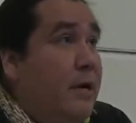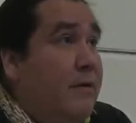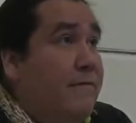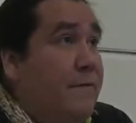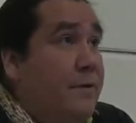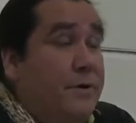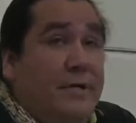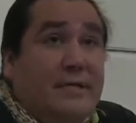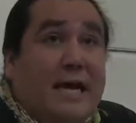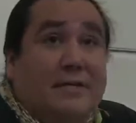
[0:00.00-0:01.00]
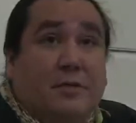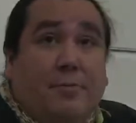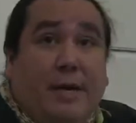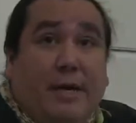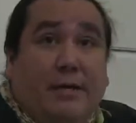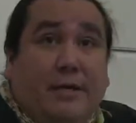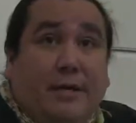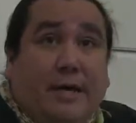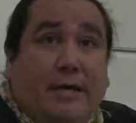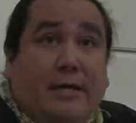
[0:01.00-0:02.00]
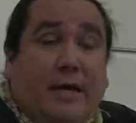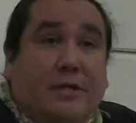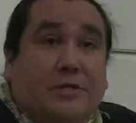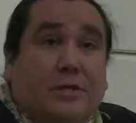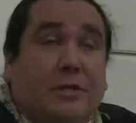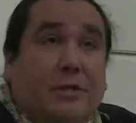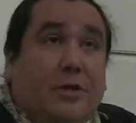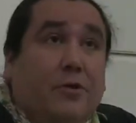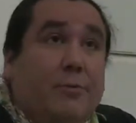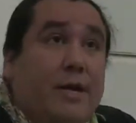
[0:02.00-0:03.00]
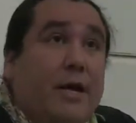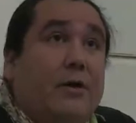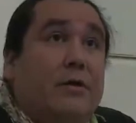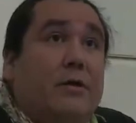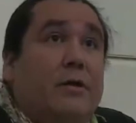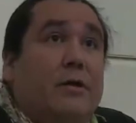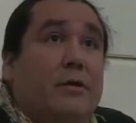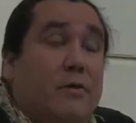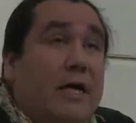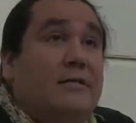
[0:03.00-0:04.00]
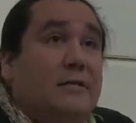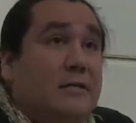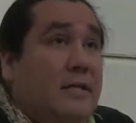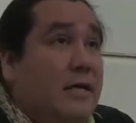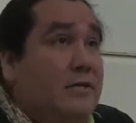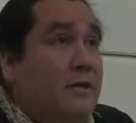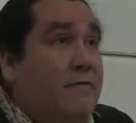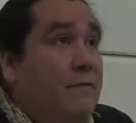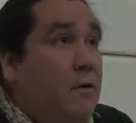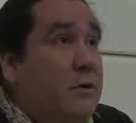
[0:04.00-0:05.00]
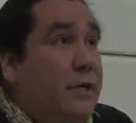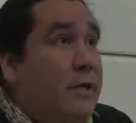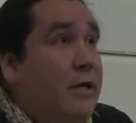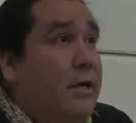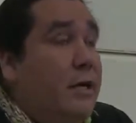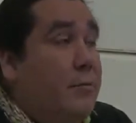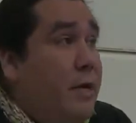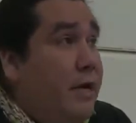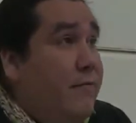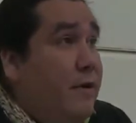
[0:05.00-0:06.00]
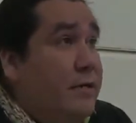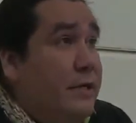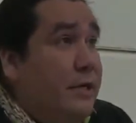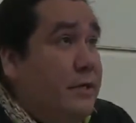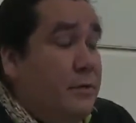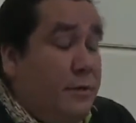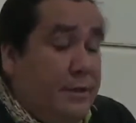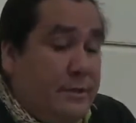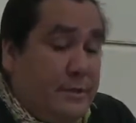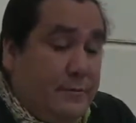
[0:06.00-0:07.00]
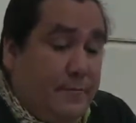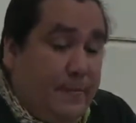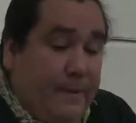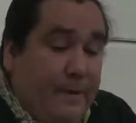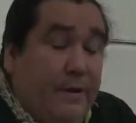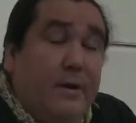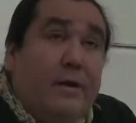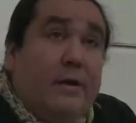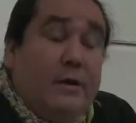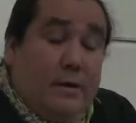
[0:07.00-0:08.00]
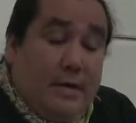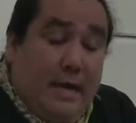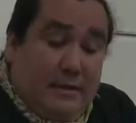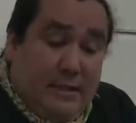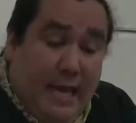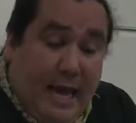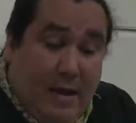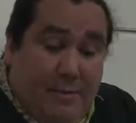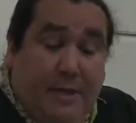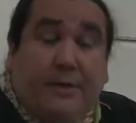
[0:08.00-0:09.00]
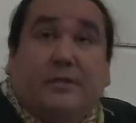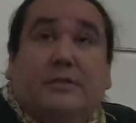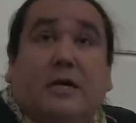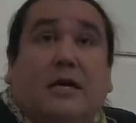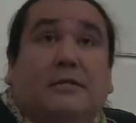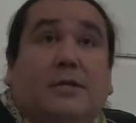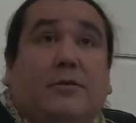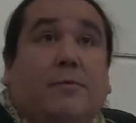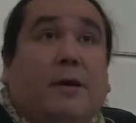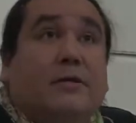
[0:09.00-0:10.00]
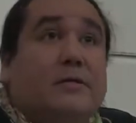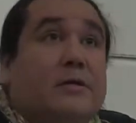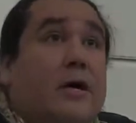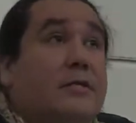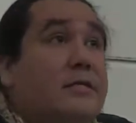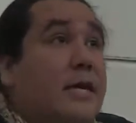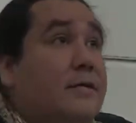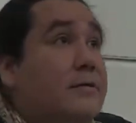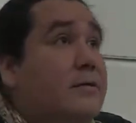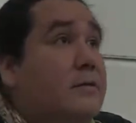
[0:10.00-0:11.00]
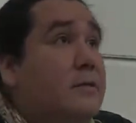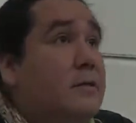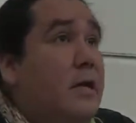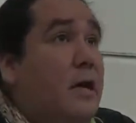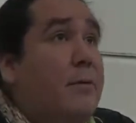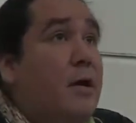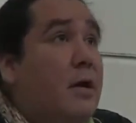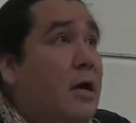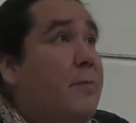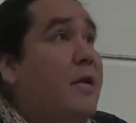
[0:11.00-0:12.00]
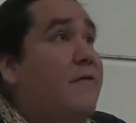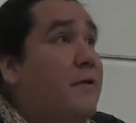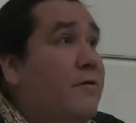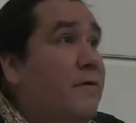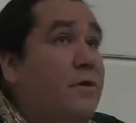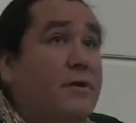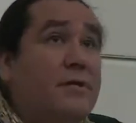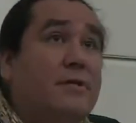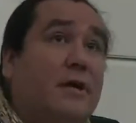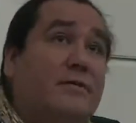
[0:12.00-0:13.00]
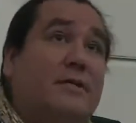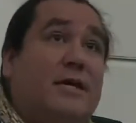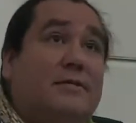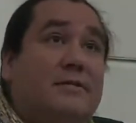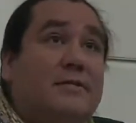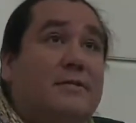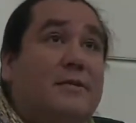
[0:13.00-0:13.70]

and further exacerbating the ecological and human health crisis that is unfolding in many of our territories. Now today I'm here to talk to you about the tar sands. How many of you have heard of the tar sands?